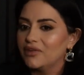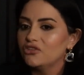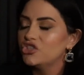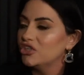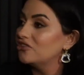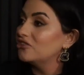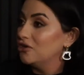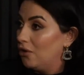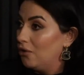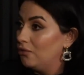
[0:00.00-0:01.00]
just
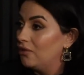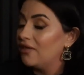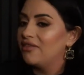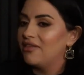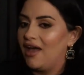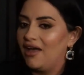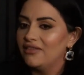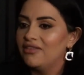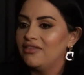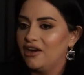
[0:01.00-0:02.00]
know that
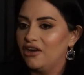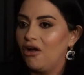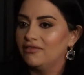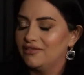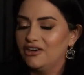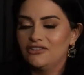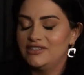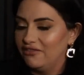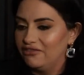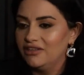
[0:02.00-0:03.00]
there
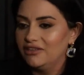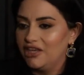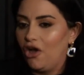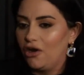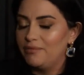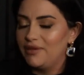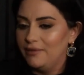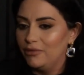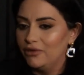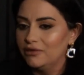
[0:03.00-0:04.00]
definitely are
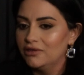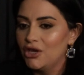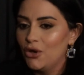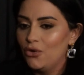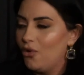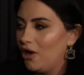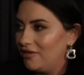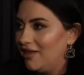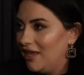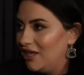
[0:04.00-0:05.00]
people who are
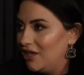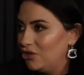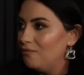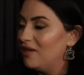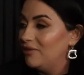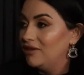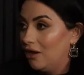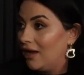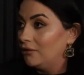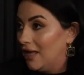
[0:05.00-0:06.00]
thanking you, maybe
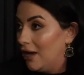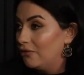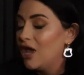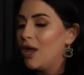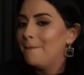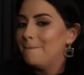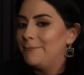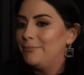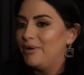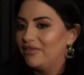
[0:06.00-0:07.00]
not out loud,
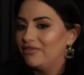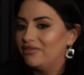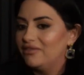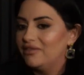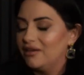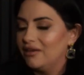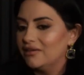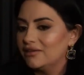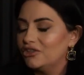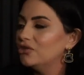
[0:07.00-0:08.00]
but the
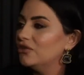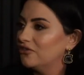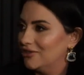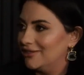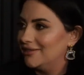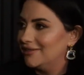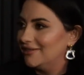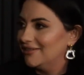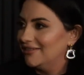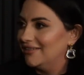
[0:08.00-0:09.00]

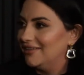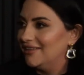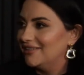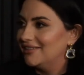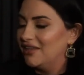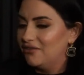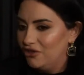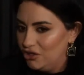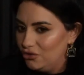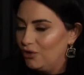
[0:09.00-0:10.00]
universe is
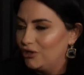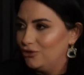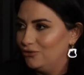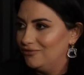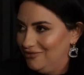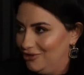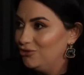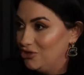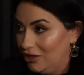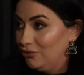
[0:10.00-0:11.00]
giving you what you
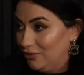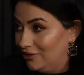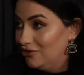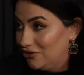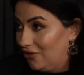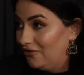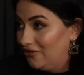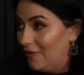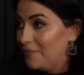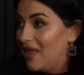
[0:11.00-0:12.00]
genuinely deserve.
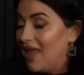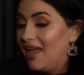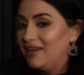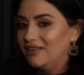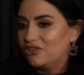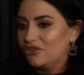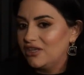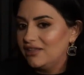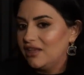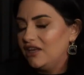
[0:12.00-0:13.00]
And
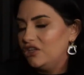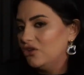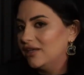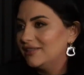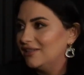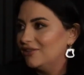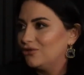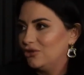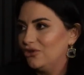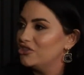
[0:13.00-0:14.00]
and you can see it
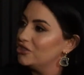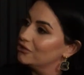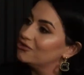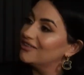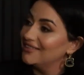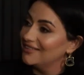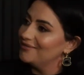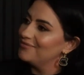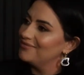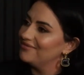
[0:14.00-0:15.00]
through your children,
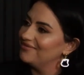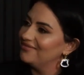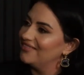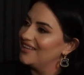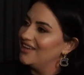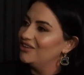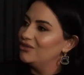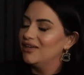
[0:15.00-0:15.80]
you